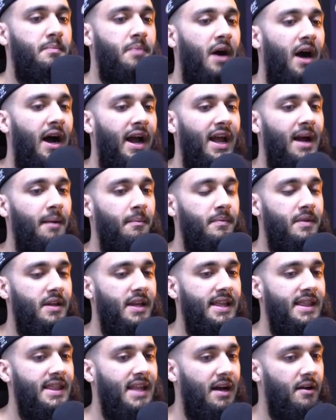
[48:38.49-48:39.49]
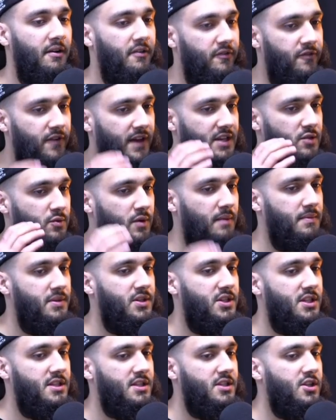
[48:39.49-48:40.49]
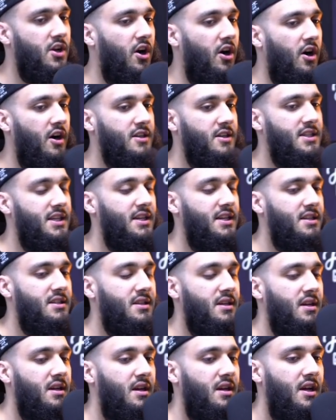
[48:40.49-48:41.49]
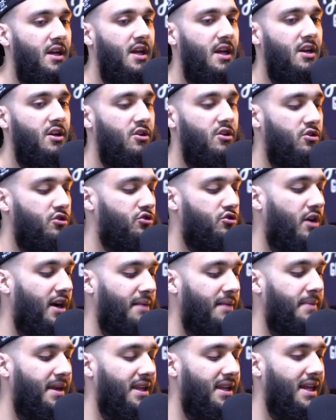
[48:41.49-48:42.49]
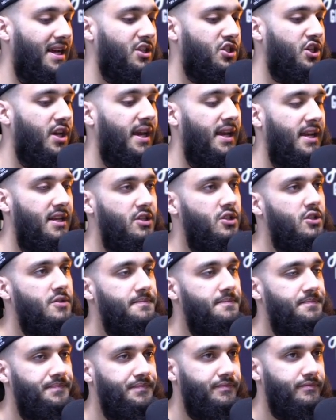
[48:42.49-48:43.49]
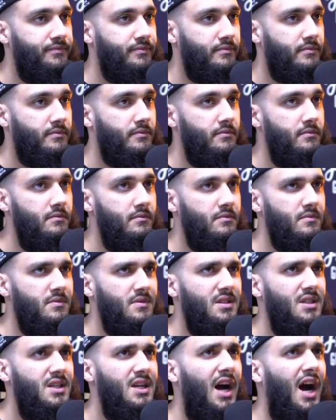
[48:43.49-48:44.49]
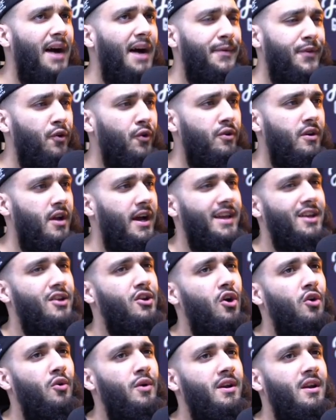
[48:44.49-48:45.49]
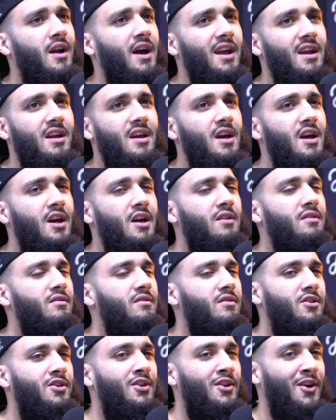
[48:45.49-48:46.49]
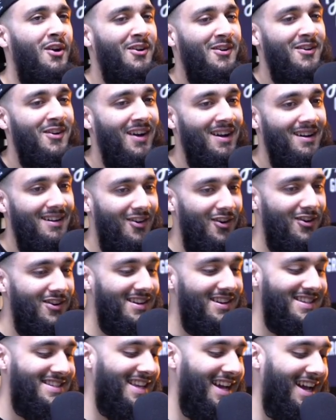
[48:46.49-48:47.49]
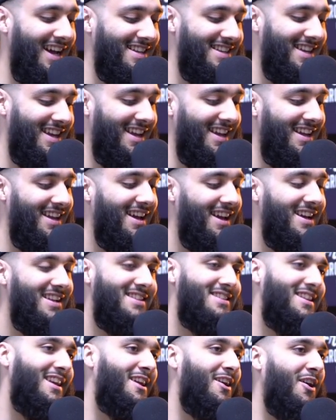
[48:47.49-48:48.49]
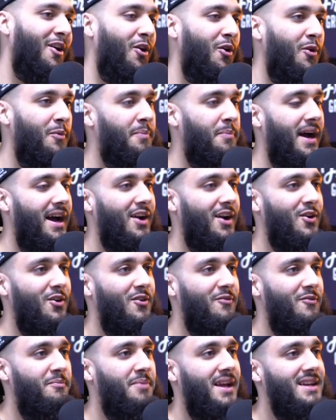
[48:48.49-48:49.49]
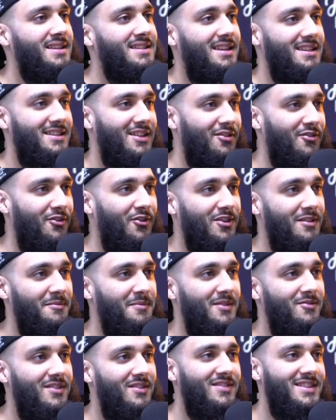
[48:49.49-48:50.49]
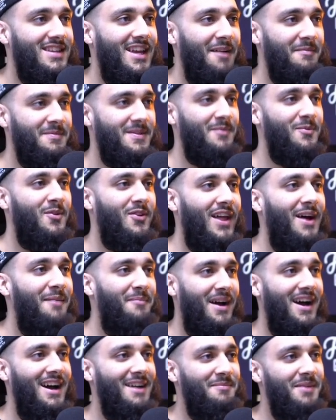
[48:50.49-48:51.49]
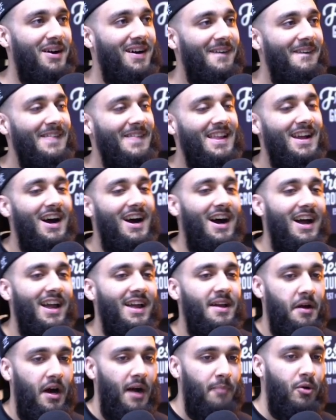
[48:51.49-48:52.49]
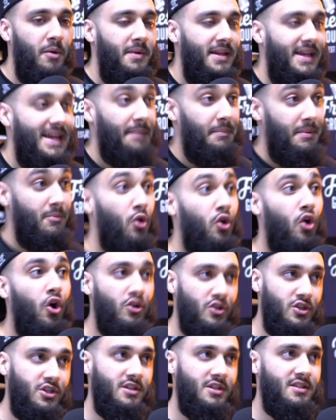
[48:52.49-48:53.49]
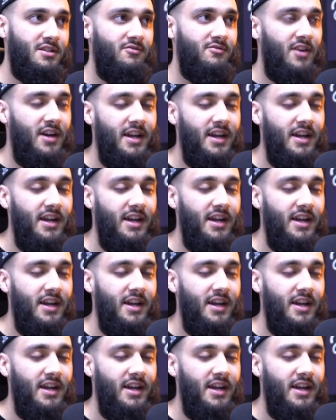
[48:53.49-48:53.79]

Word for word: but I am in that phase where I'm starting to try and make that change. I don't like go and like, you know, on a Saturday, take a whole bag of plastics and throw them in the River Thames. I'm not that bad, but I probably can be more conscious.